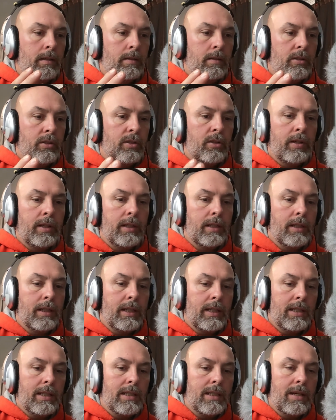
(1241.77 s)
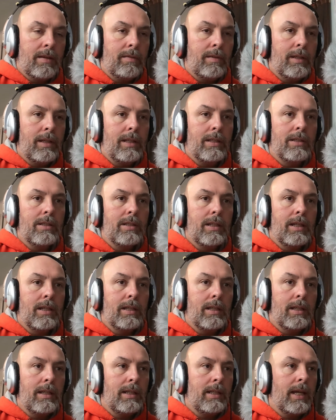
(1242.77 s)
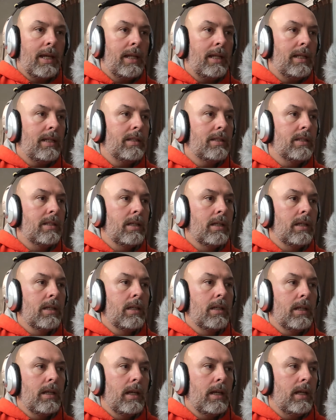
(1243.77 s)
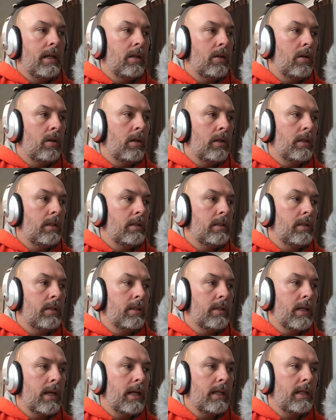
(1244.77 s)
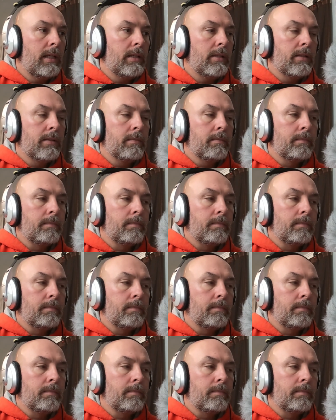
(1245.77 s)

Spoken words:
starting in the late 70s into the 80s and on into the 90s.